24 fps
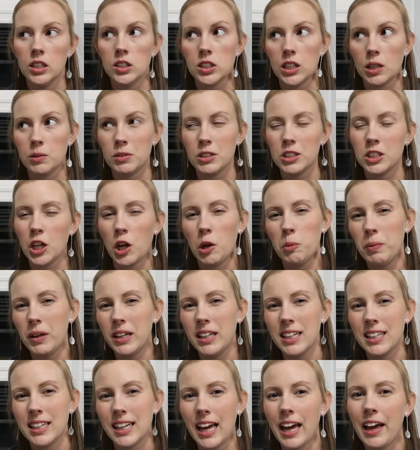So I'm just
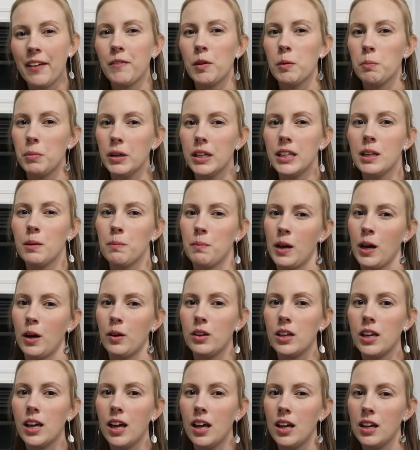hoping that they haven't put them
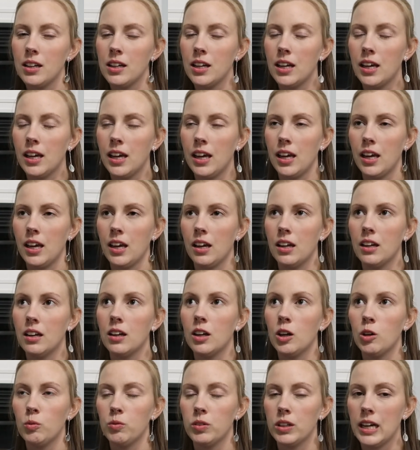out yet,
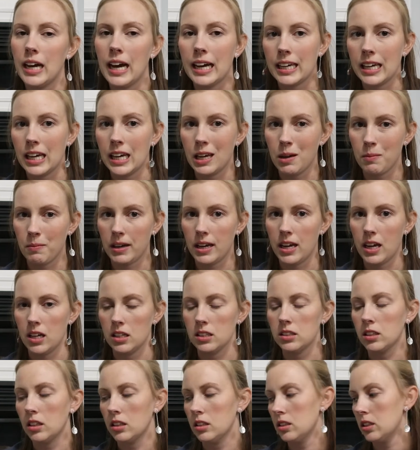and hopefully I can get my
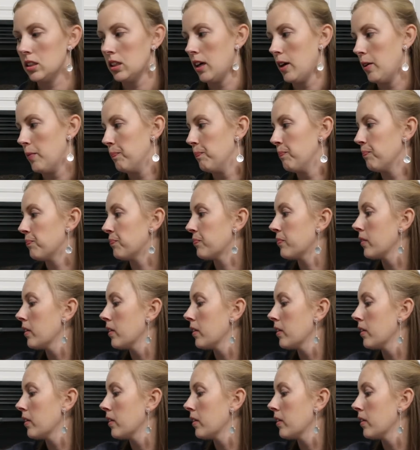hands on some.